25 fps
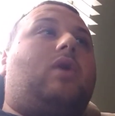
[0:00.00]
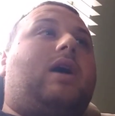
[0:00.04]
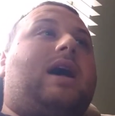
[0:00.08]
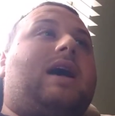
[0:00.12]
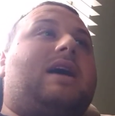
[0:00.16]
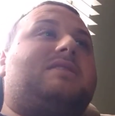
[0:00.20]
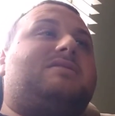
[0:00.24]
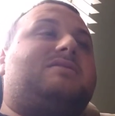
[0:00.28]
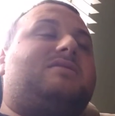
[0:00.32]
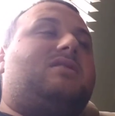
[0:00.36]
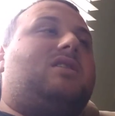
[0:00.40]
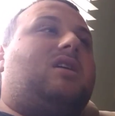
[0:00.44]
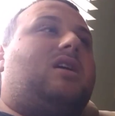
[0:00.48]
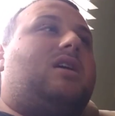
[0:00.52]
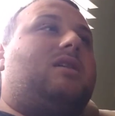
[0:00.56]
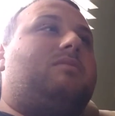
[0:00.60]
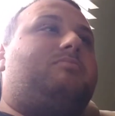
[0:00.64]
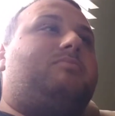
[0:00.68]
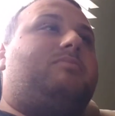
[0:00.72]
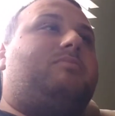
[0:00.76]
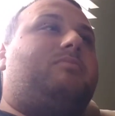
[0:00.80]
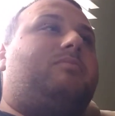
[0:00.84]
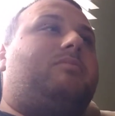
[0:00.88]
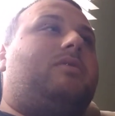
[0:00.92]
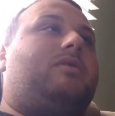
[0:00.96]
has not...
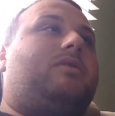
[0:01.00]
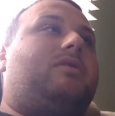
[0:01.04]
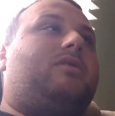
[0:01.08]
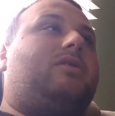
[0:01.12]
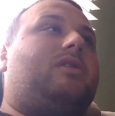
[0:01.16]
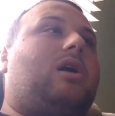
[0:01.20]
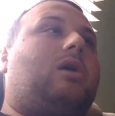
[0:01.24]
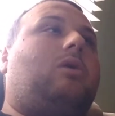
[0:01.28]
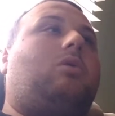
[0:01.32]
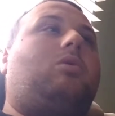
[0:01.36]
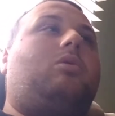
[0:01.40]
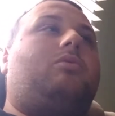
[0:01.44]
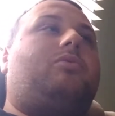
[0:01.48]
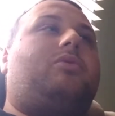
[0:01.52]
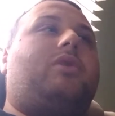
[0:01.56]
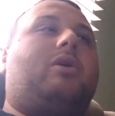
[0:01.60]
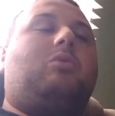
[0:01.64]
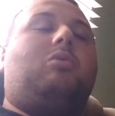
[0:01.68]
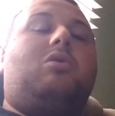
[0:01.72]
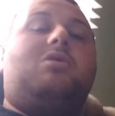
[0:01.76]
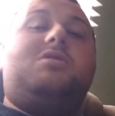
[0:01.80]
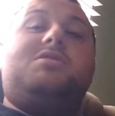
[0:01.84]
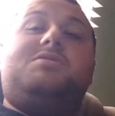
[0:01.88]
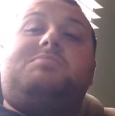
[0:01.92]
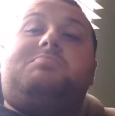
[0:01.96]
There
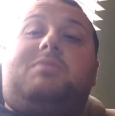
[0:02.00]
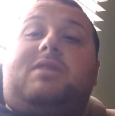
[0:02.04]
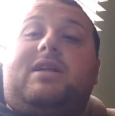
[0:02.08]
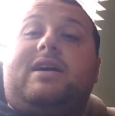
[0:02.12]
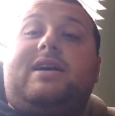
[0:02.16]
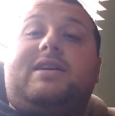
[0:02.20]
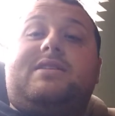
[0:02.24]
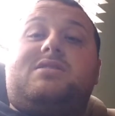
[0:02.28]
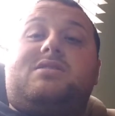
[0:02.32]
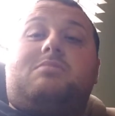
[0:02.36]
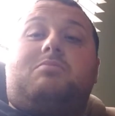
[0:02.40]
was plans